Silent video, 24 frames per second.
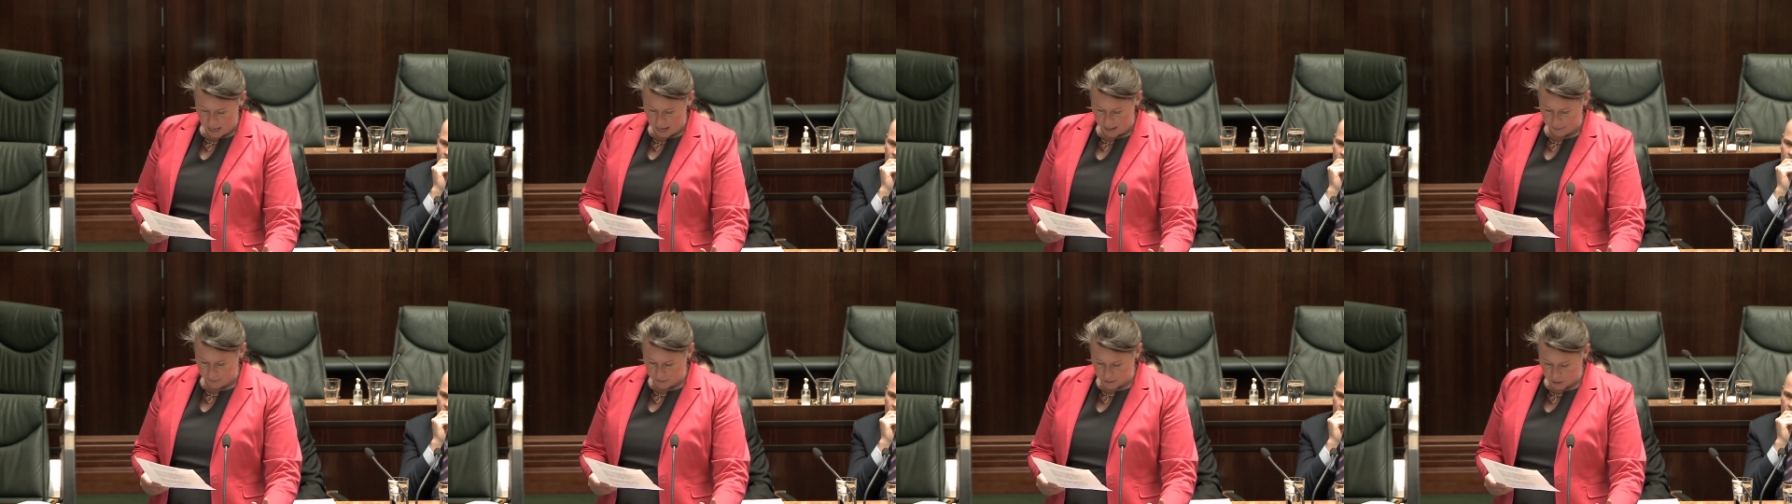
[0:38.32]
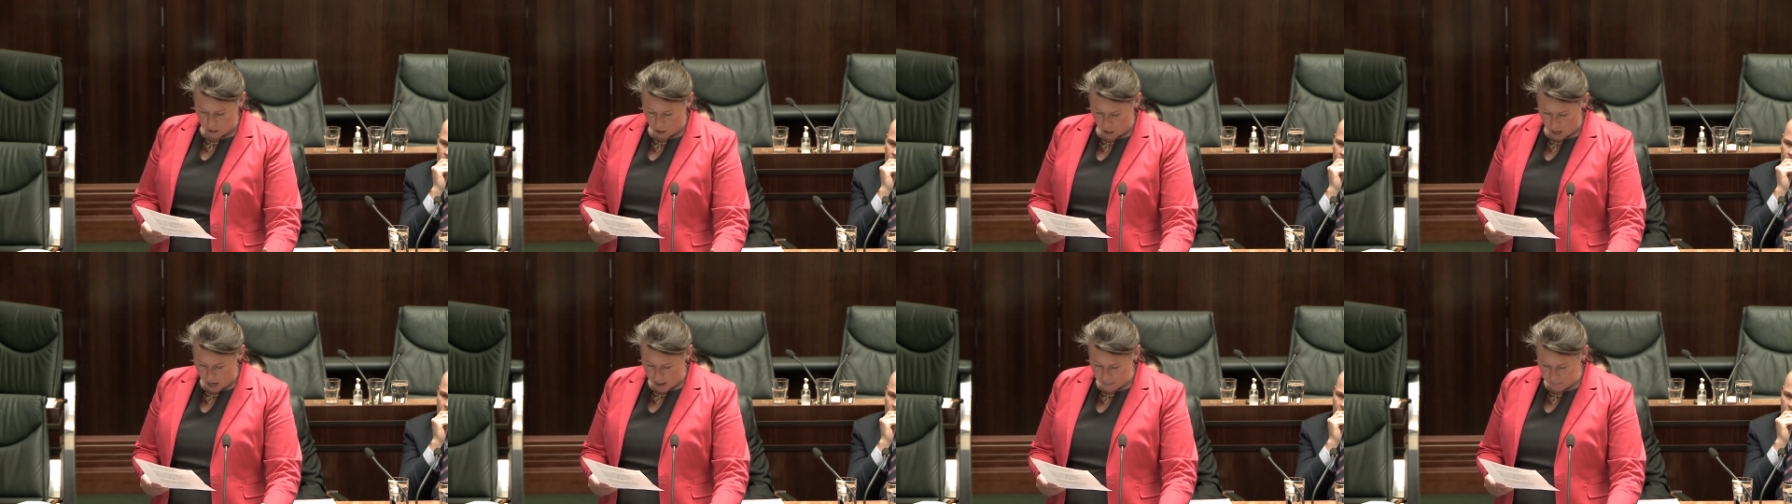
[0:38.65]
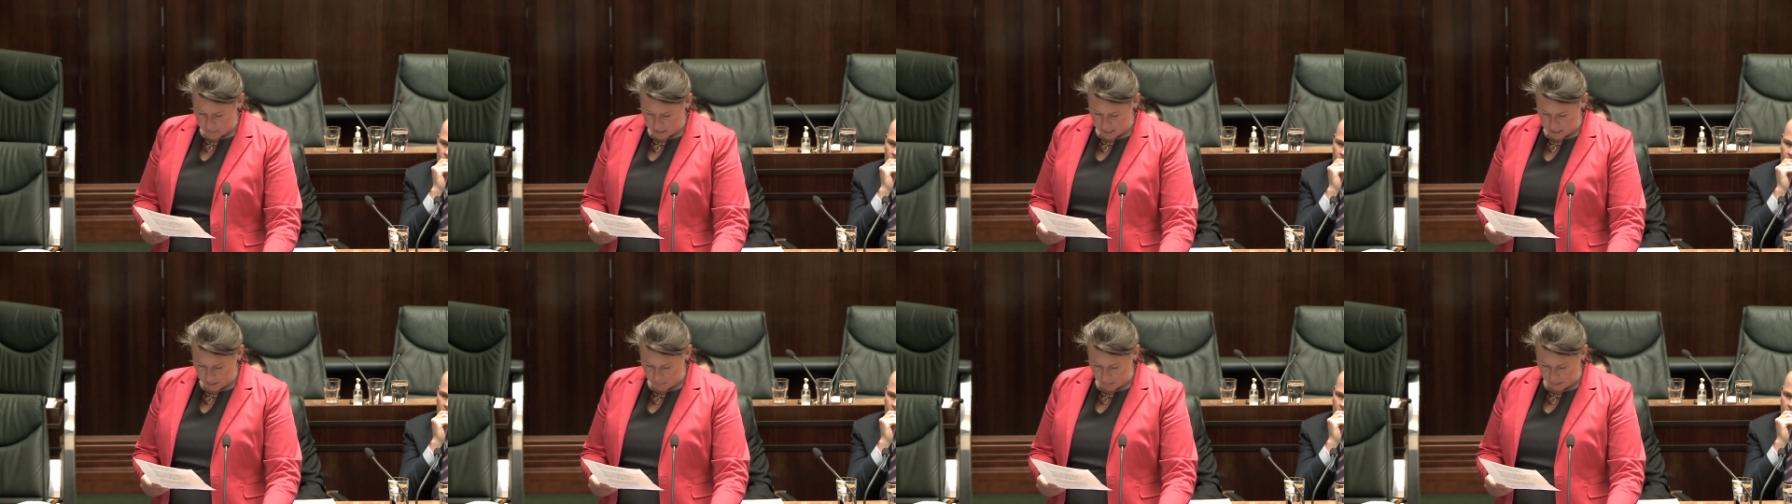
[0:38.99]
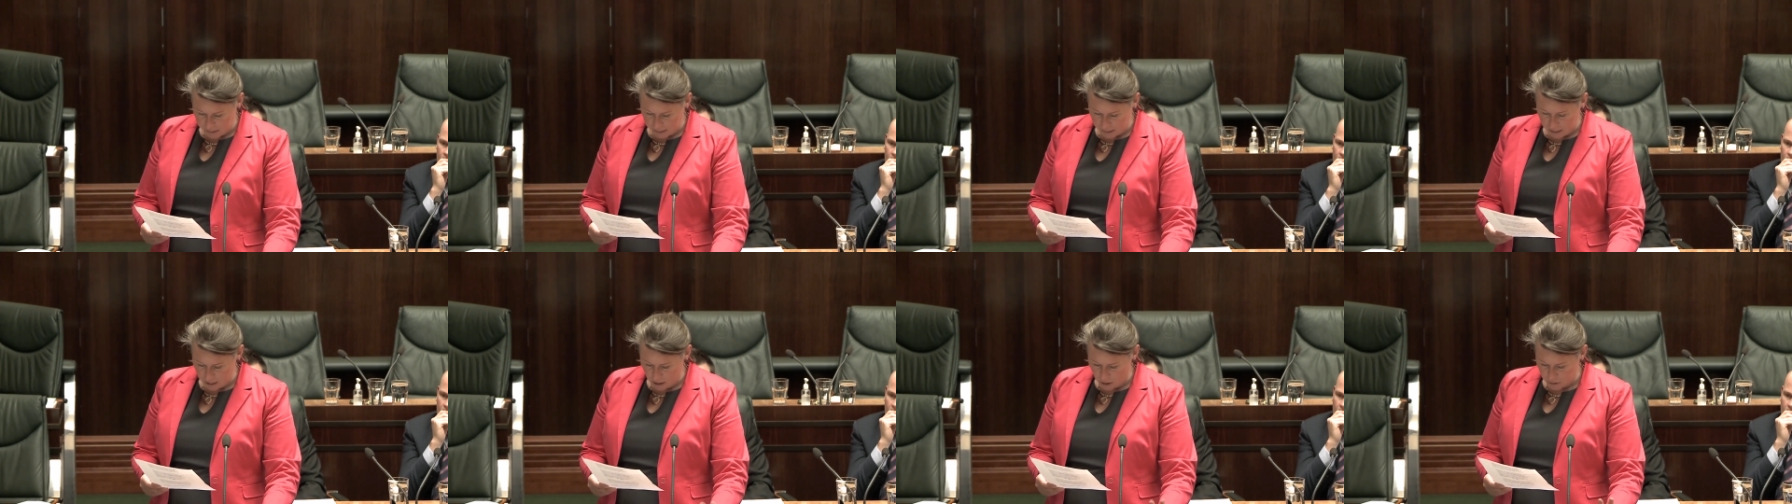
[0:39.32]
At the time, Mr
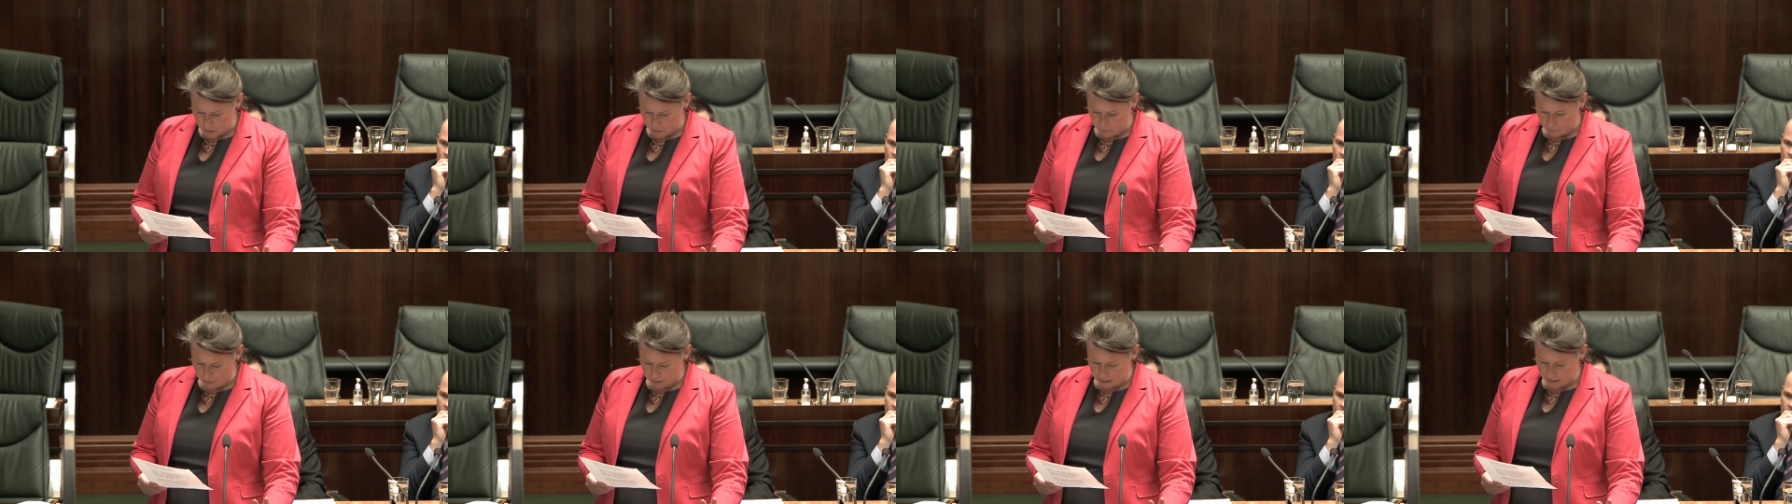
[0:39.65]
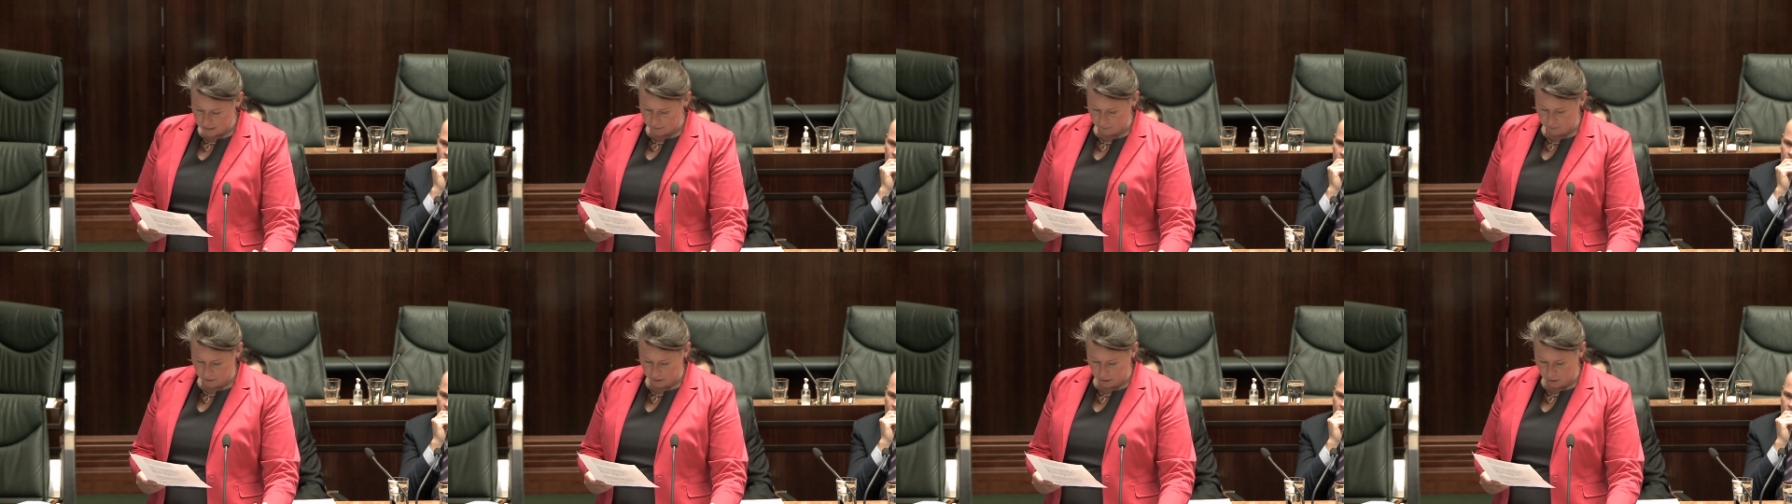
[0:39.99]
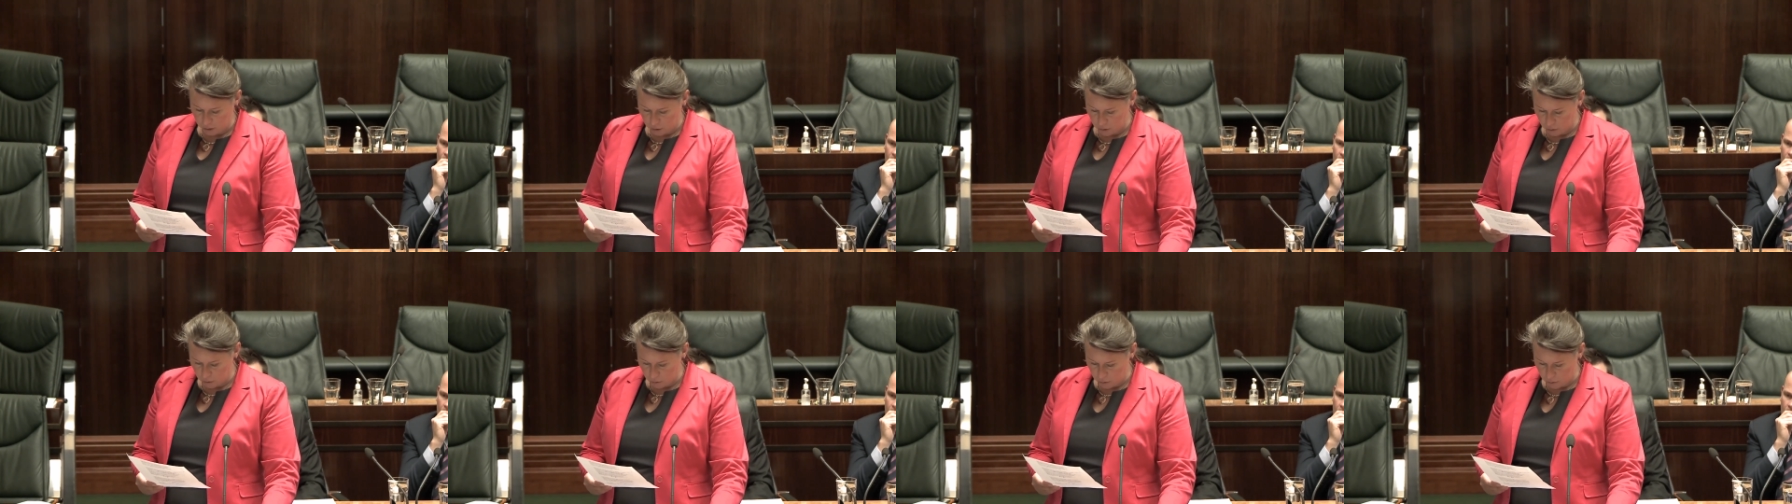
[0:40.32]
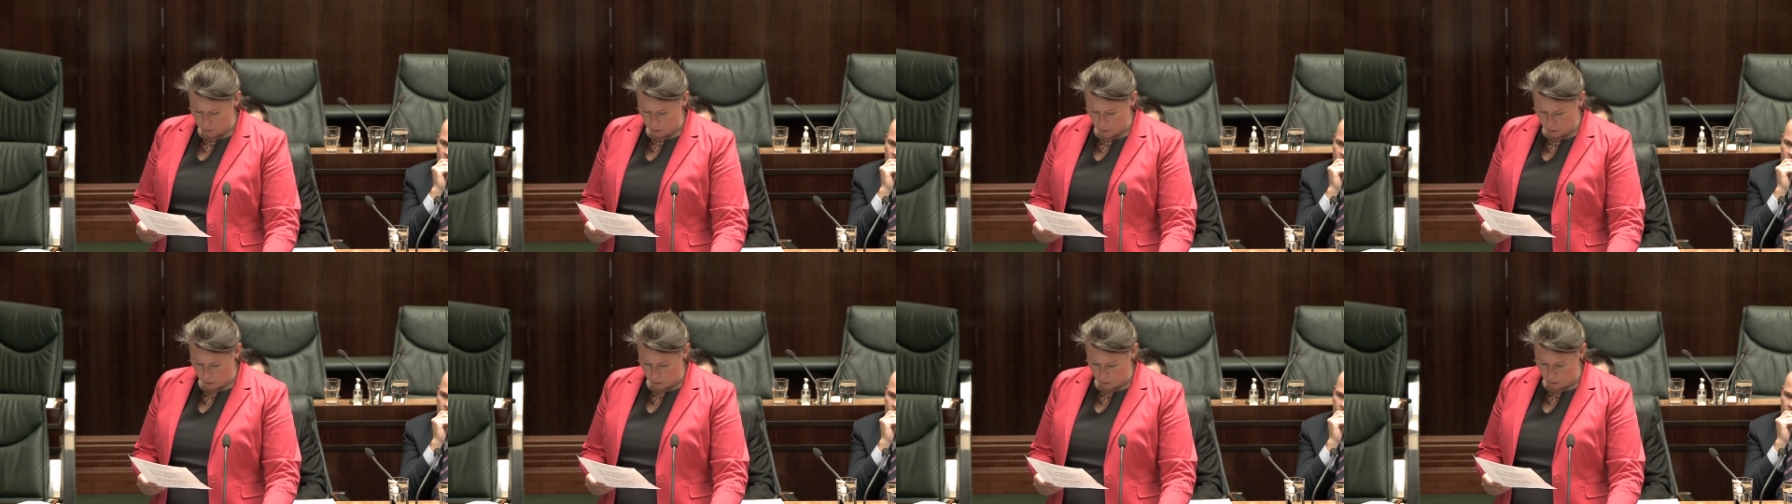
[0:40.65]
Speaker, I was a relatively
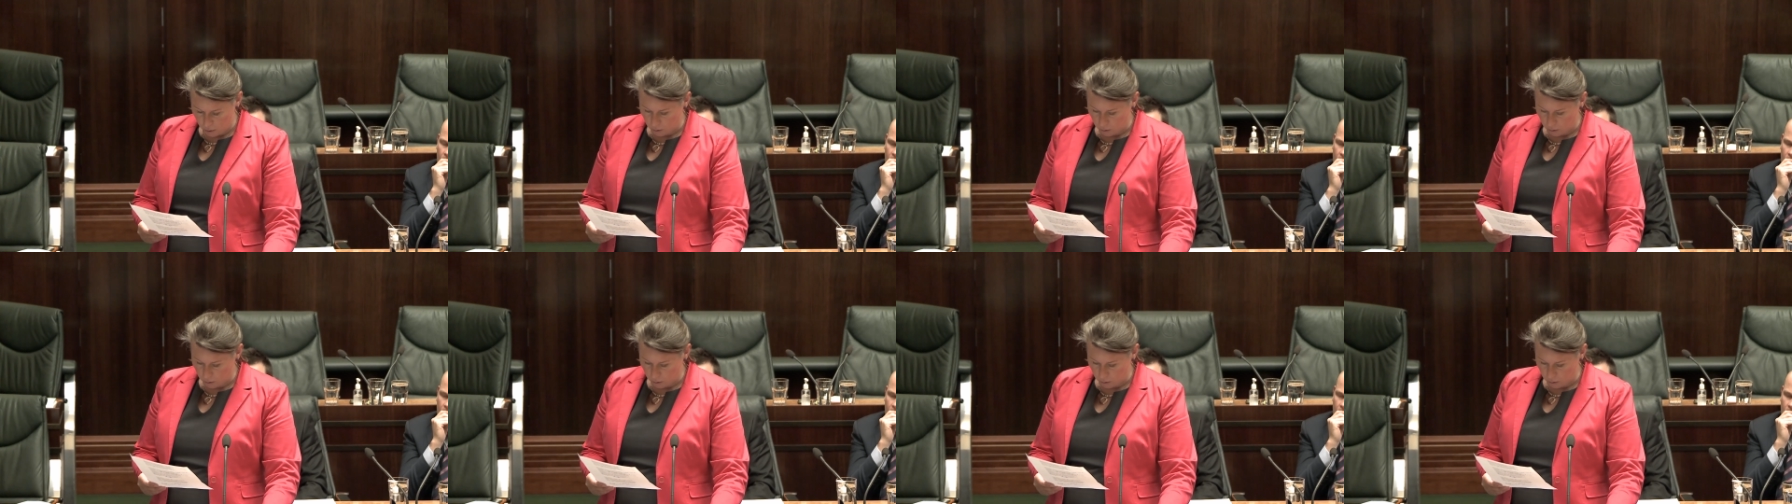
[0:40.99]
new,